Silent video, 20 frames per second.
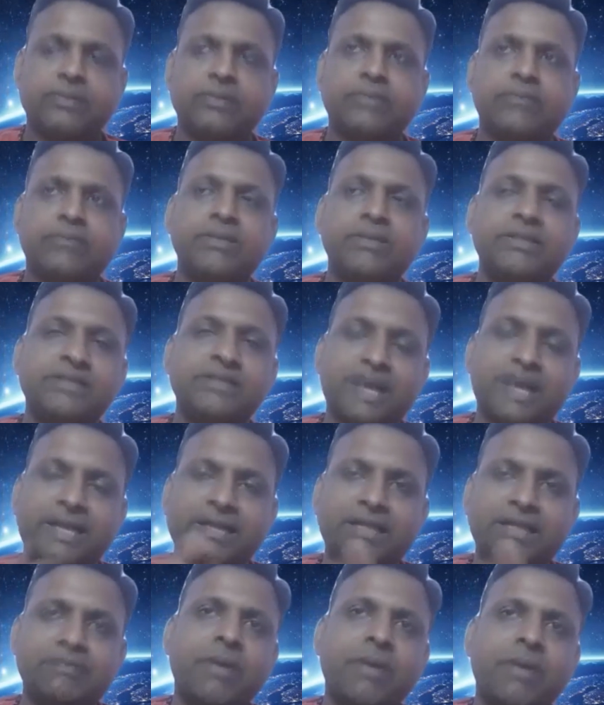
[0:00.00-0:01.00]
Means
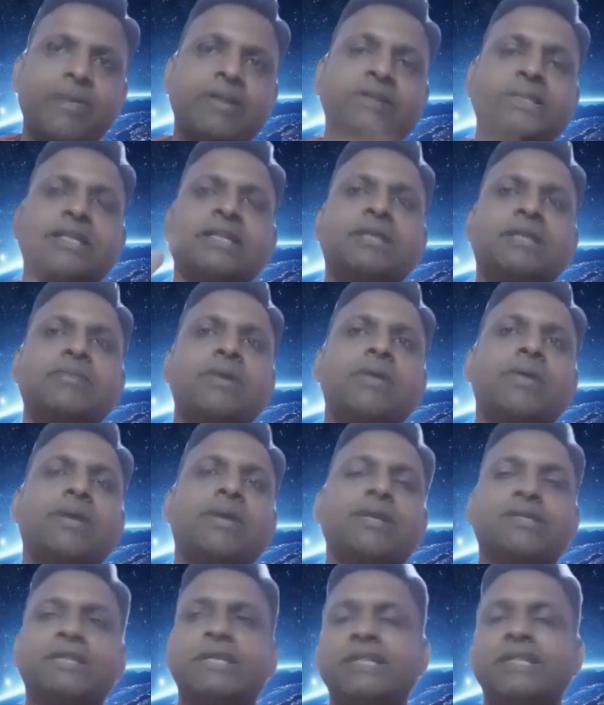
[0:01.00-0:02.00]
9th bhava and 10th bhava
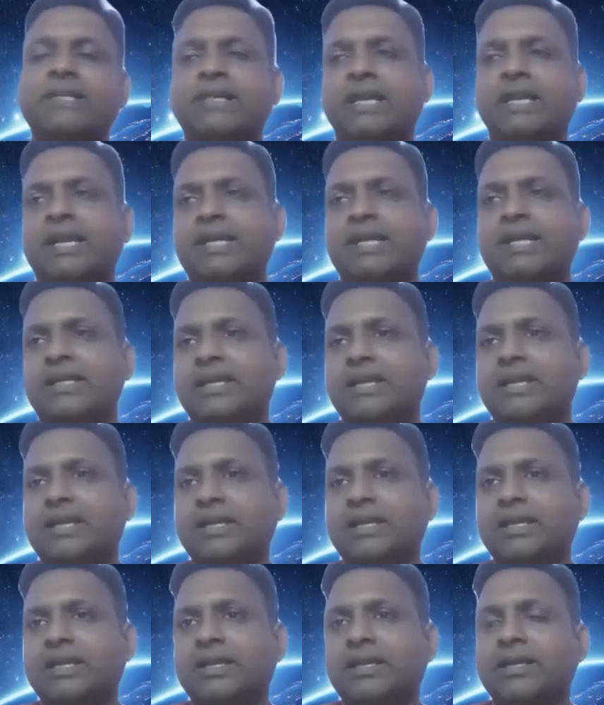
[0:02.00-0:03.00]
is getting connected.
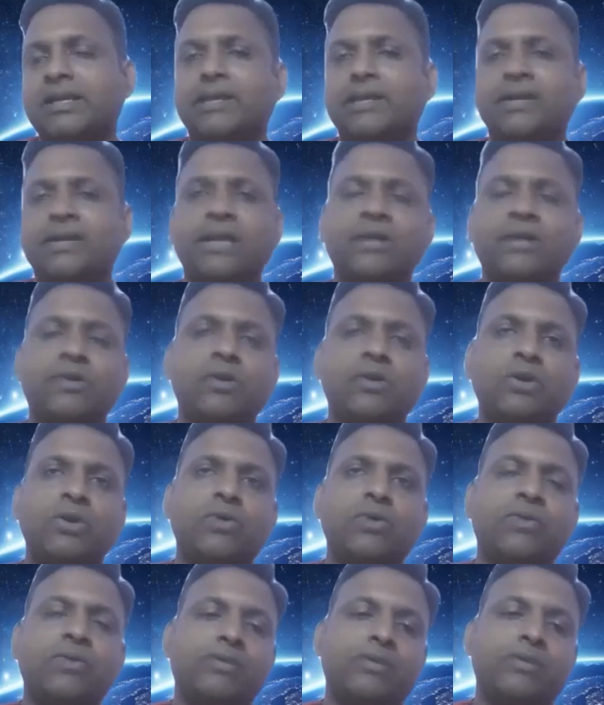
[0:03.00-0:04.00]
I told
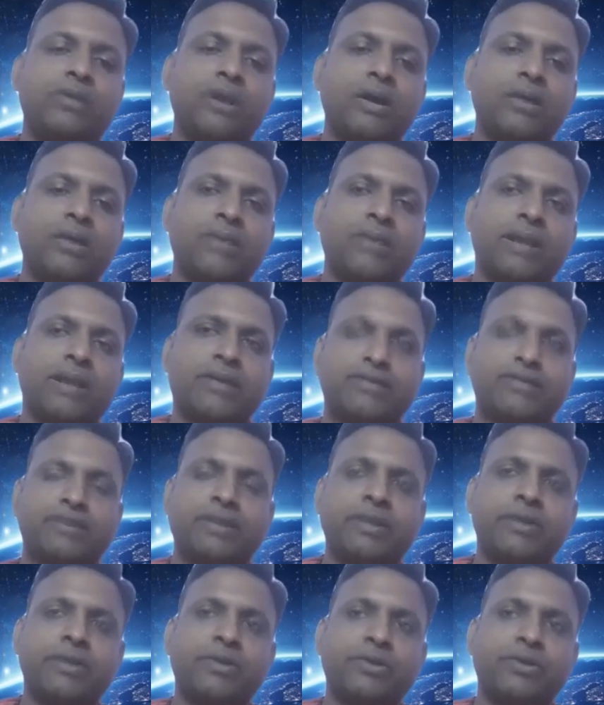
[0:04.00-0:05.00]
you long back when
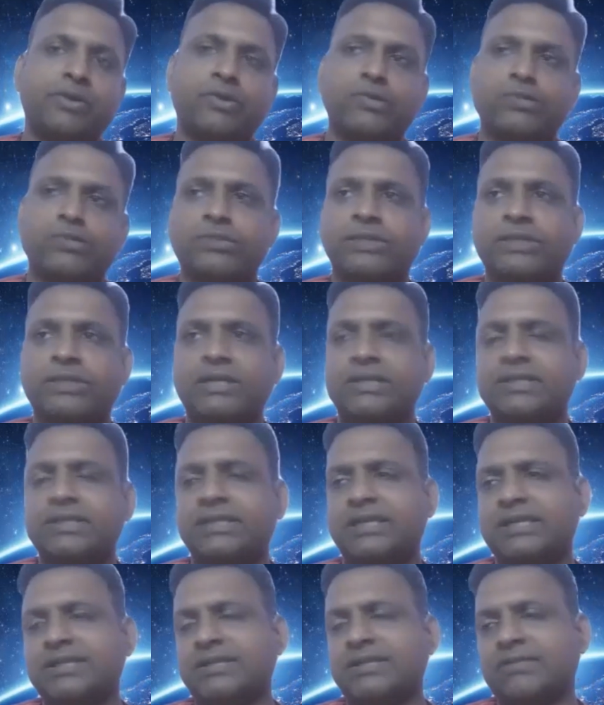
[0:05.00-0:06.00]
I took you subtle
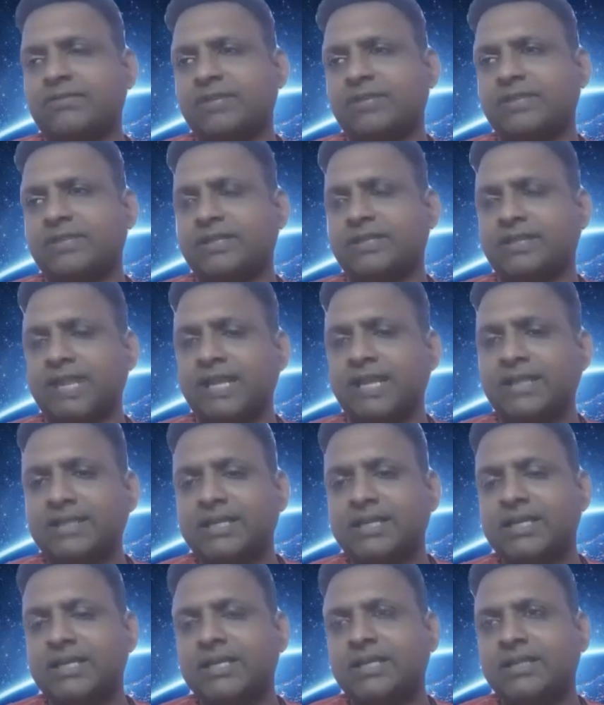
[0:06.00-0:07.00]
secrets of prediction
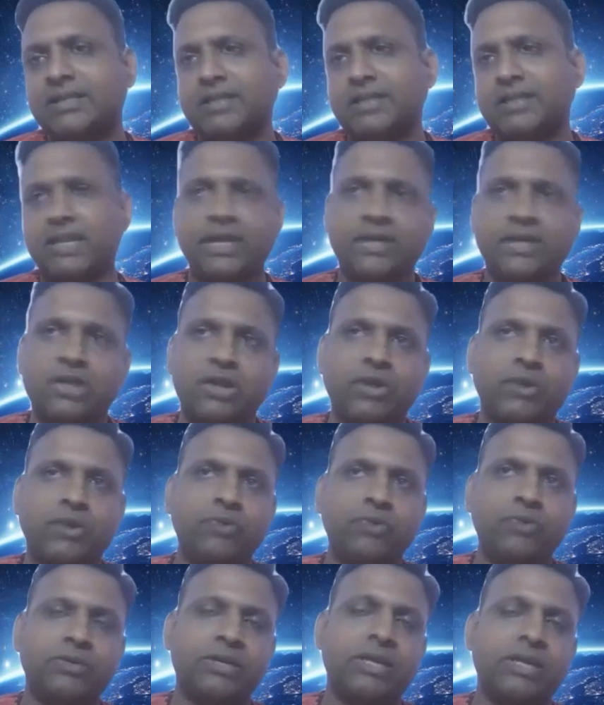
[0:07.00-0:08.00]
class, there I taught
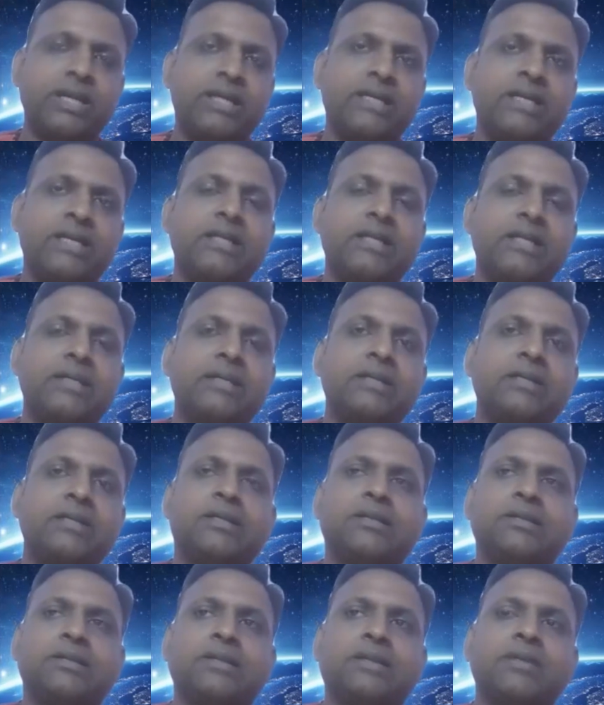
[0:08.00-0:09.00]
you, right?
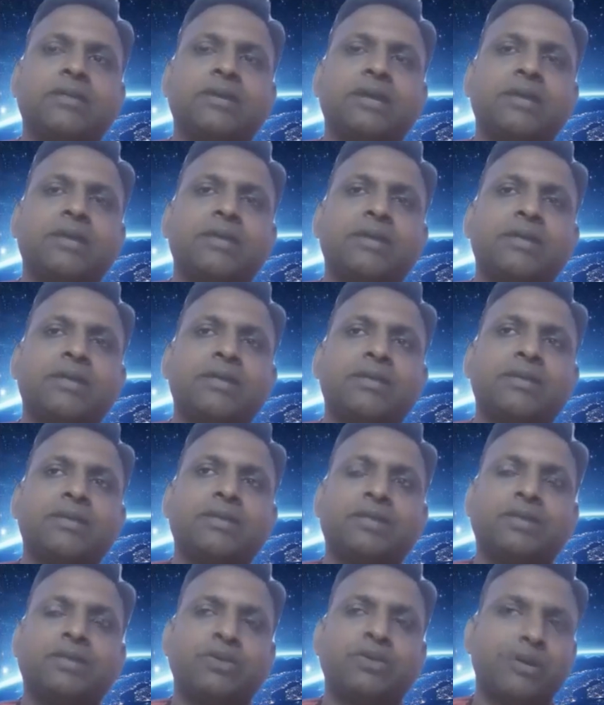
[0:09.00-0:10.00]
Dharma, karma,
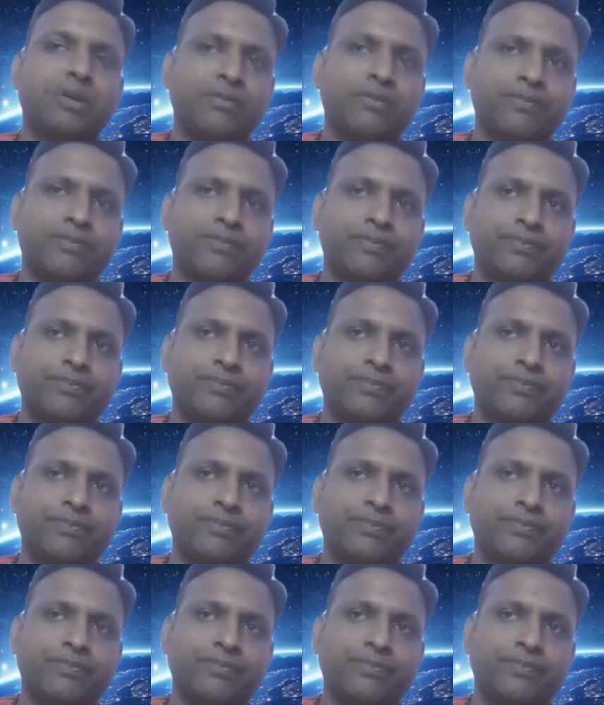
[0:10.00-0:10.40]
adhipati, yogam.